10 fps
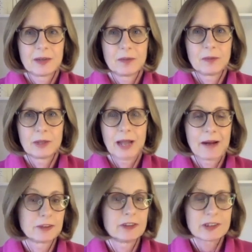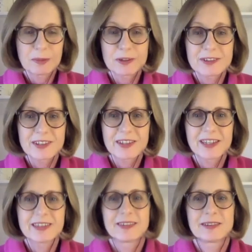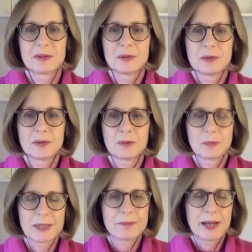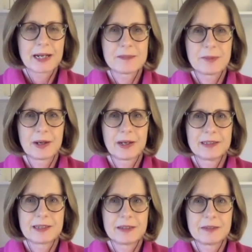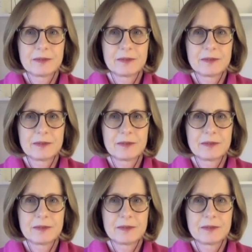will have a response to this or will be impacted by it and say,